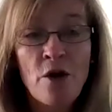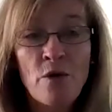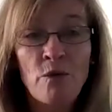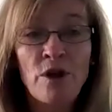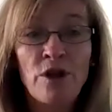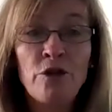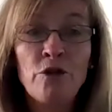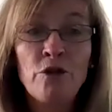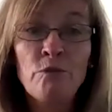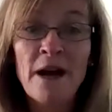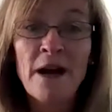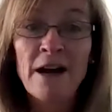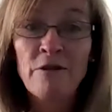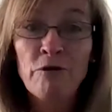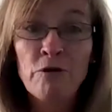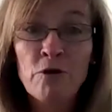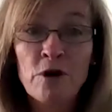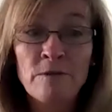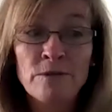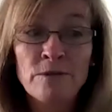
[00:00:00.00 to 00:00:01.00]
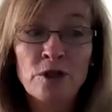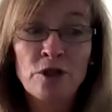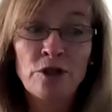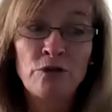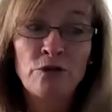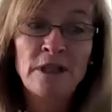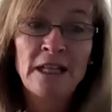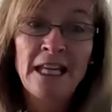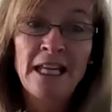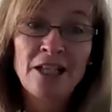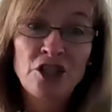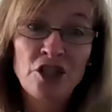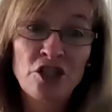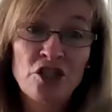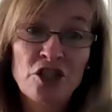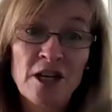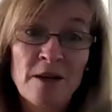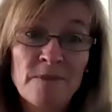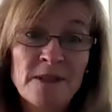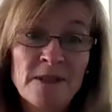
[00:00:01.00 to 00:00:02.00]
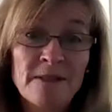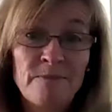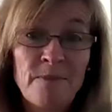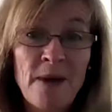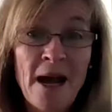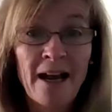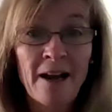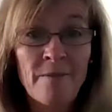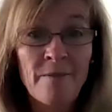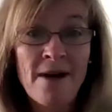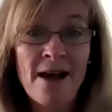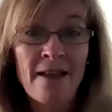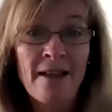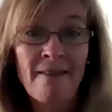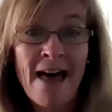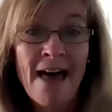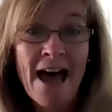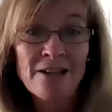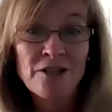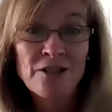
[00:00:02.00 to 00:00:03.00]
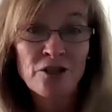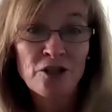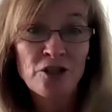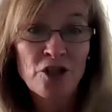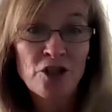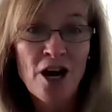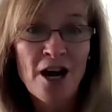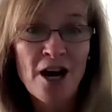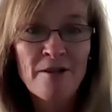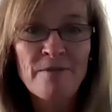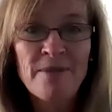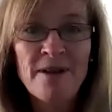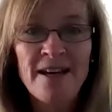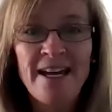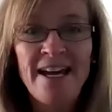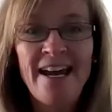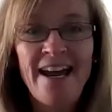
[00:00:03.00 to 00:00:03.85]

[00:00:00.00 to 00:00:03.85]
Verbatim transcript: with whom I formed good relationships back at my last job